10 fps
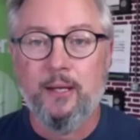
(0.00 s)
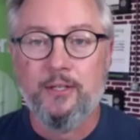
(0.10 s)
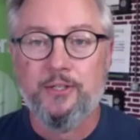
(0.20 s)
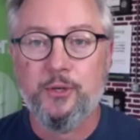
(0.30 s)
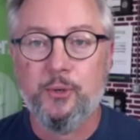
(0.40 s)

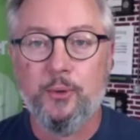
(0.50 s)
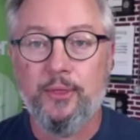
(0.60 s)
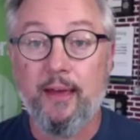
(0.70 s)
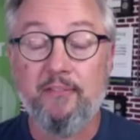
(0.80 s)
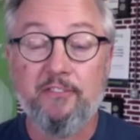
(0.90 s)
So
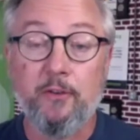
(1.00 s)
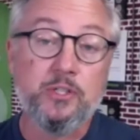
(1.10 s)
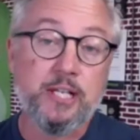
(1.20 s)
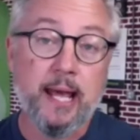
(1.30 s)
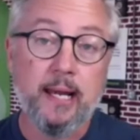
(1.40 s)
that
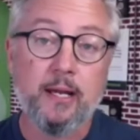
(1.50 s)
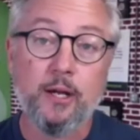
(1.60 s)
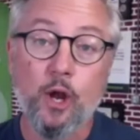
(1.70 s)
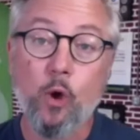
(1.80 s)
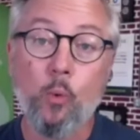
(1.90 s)
first tenet,
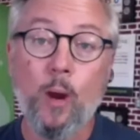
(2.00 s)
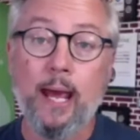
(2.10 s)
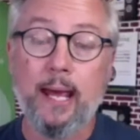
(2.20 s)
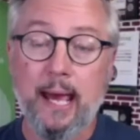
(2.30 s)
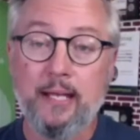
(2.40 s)
no
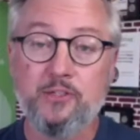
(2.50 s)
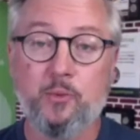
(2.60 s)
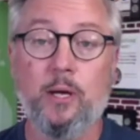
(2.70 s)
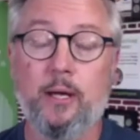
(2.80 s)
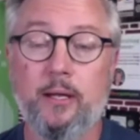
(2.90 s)
way as
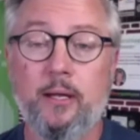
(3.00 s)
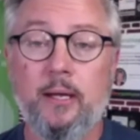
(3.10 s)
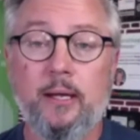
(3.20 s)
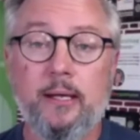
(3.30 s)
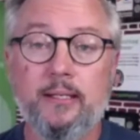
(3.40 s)
way,
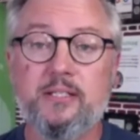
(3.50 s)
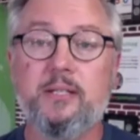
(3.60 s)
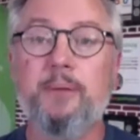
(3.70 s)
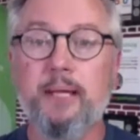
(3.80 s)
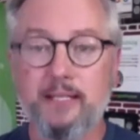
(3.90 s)
is the
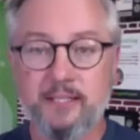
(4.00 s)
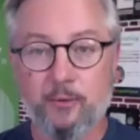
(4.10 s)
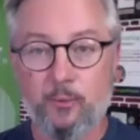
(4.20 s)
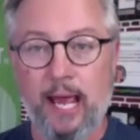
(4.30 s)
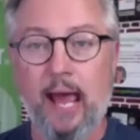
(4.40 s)
place that
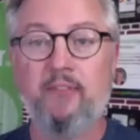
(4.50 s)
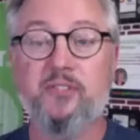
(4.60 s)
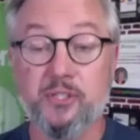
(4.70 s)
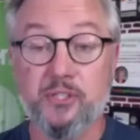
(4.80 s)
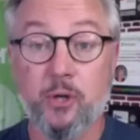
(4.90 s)
we have
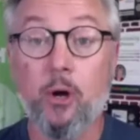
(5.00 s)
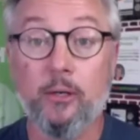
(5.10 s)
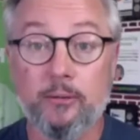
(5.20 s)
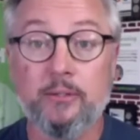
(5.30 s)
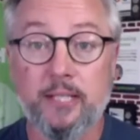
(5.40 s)
to
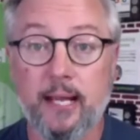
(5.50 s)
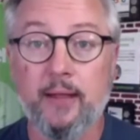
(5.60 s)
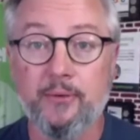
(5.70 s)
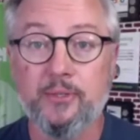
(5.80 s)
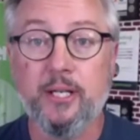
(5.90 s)
start
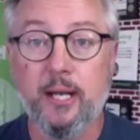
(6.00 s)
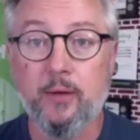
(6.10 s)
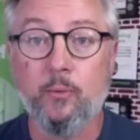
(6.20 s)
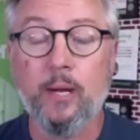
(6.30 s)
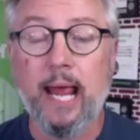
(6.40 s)
together
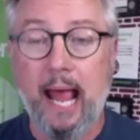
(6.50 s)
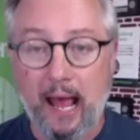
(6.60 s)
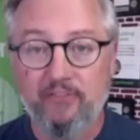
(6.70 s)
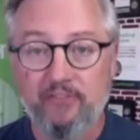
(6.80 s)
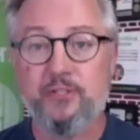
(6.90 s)
today. We
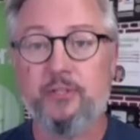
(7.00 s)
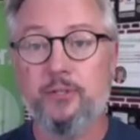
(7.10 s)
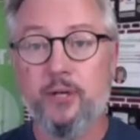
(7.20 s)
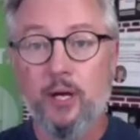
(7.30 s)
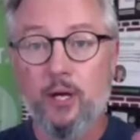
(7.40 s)
have to
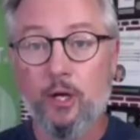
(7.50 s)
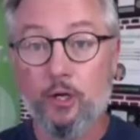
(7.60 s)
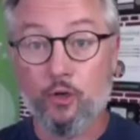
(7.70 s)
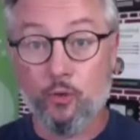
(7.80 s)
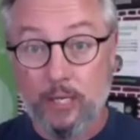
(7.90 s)

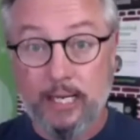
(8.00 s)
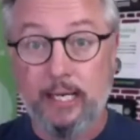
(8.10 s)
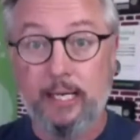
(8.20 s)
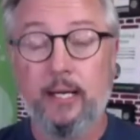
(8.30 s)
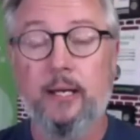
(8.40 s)

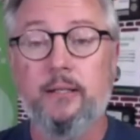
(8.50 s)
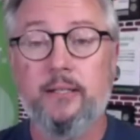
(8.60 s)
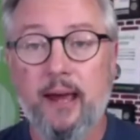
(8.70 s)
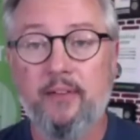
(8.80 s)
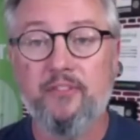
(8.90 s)
agree
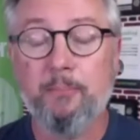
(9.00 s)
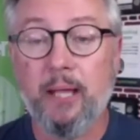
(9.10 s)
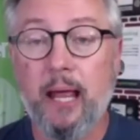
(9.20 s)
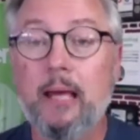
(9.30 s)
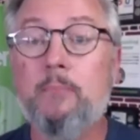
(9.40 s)
to have the
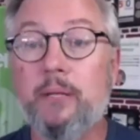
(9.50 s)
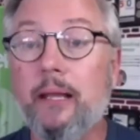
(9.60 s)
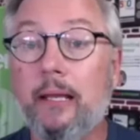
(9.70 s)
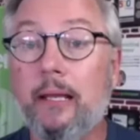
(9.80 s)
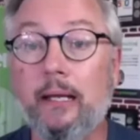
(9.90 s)

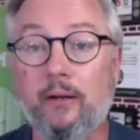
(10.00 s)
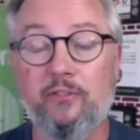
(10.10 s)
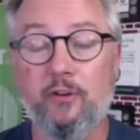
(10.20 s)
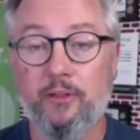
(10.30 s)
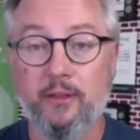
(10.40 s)
pliability of
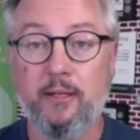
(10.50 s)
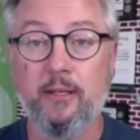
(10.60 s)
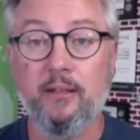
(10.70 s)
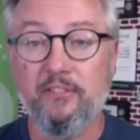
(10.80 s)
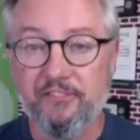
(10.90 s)
our
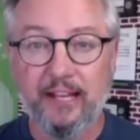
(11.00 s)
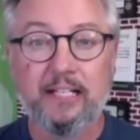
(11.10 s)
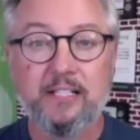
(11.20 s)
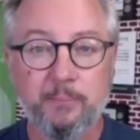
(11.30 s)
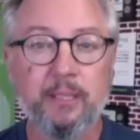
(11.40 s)
thinking, the
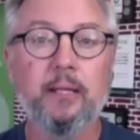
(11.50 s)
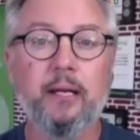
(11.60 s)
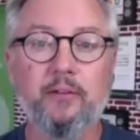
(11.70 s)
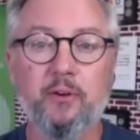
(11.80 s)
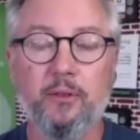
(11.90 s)

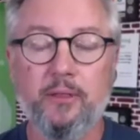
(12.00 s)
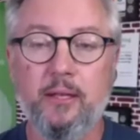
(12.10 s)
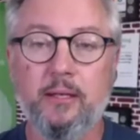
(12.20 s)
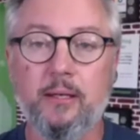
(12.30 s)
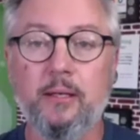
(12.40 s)
flexibility of our
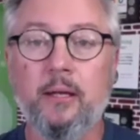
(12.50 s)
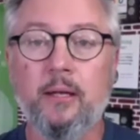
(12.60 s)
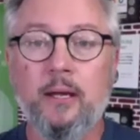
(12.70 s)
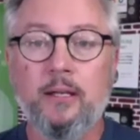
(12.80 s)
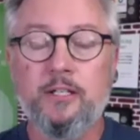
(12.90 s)
thinking,
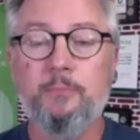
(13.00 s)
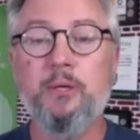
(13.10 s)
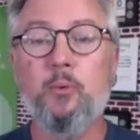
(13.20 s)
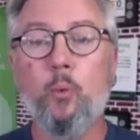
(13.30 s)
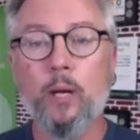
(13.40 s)
to be
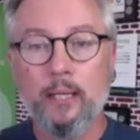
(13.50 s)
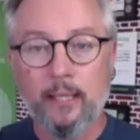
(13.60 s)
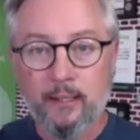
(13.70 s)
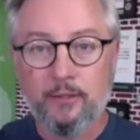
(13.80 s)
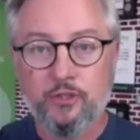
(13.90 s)

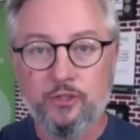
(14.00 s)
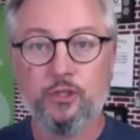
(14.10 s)
willing to